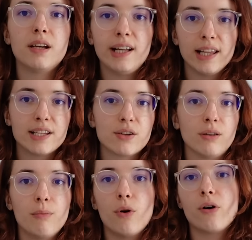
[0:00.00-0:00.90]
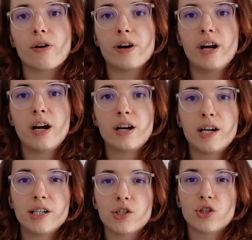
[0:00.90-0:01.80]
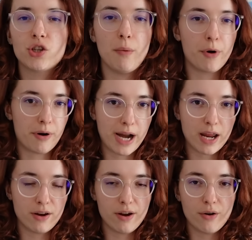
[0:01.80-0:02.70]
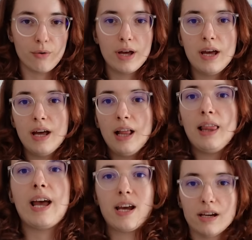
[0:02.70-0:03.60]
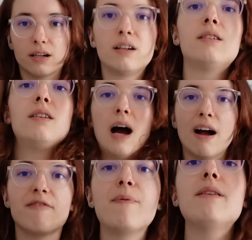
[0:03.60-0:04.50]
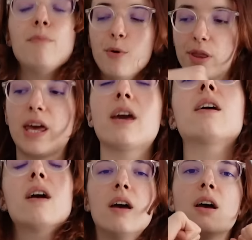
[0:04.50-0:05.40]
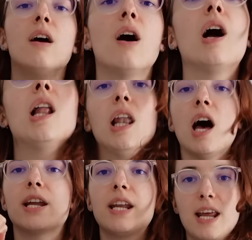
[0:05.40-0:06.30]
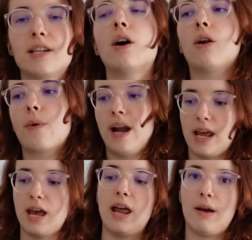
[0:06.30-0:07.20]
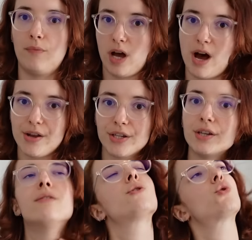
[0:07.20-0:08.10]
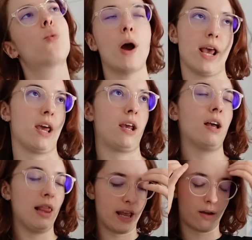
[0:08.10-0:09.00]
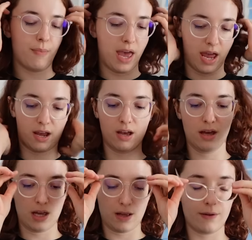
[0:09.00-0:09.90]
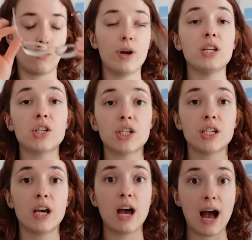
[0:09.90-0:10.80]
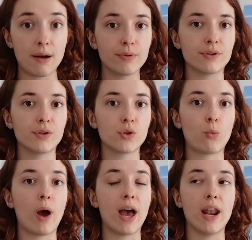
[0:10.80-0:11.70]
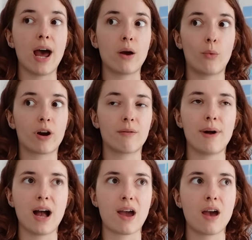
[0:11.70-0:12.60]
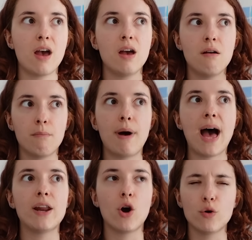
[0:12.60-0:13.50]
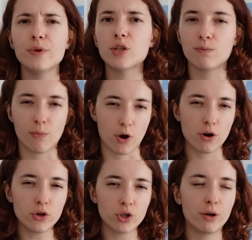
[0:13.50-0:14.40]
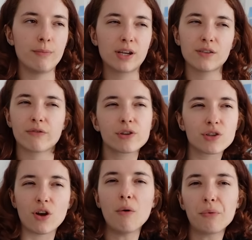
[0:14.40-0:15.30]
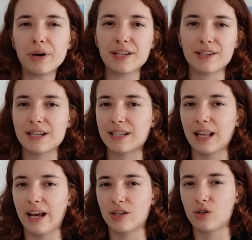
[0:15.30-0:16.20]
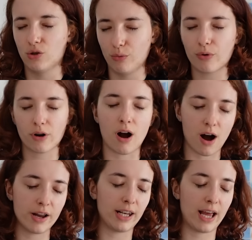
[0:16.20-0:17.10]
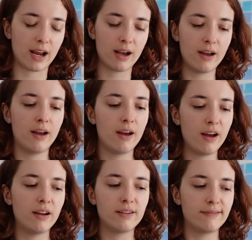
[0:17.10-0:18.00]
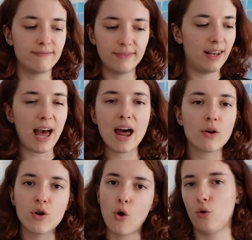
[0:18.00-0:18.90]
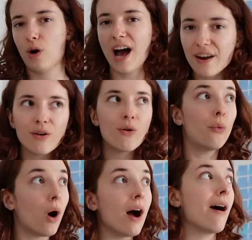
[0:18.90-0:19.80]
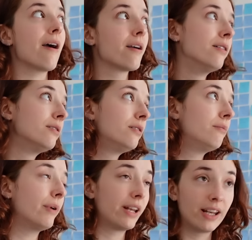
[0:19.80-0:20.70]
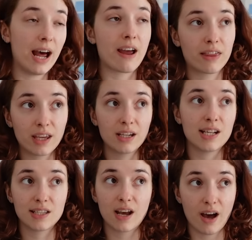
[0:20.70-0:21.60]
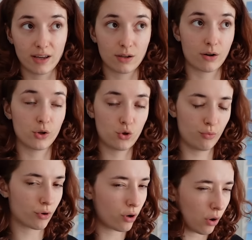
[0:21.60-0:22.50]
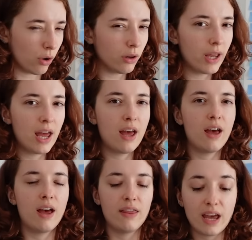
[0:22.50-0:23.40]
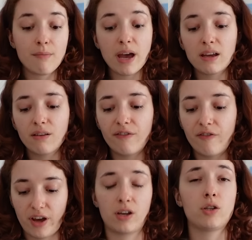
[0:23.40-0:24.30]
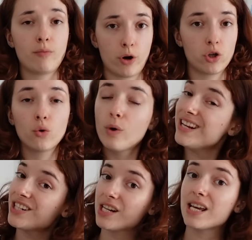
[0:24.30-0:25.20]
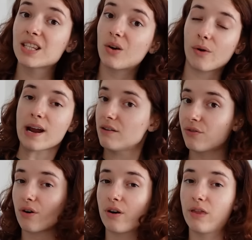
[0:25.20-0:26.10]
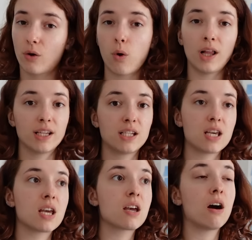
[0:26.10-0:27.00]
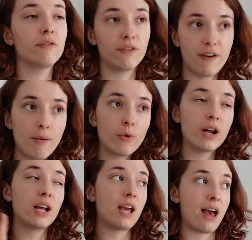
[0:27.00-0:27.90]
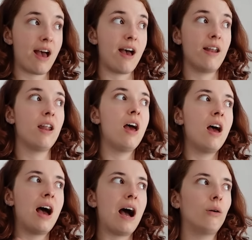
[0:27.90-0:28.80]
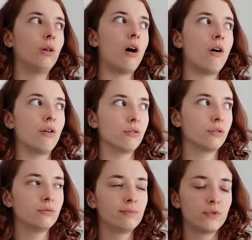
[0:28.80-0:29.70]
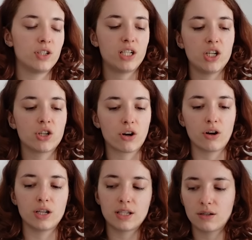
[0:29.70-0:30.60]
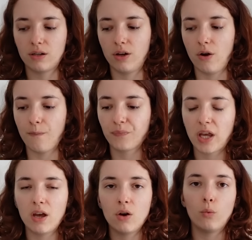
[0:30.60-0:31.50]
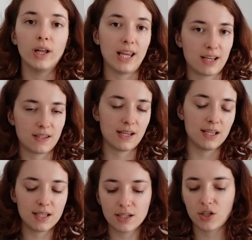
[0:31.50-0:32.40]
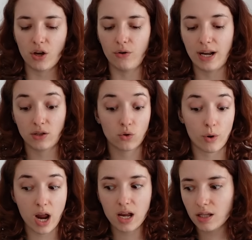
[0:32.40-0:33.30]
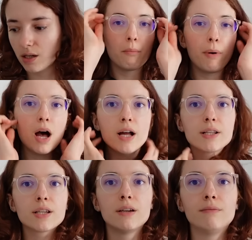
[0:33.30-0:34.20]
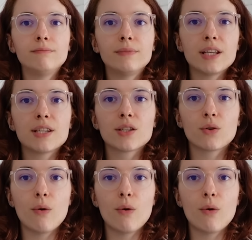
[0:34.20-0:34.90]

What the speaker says: a little more summery, you know? Like, I've been moving a lot in it already and I'm not sweating like a pig. Which happens when I wear my Bad Omens merch, because for some reason it's like super hot. Like, I don't know why, but I think these guys are super cold. They make the thickest merch, which is great for the quality of the fabric and how long the t-shirt, you know, will exist, so that's great. But this is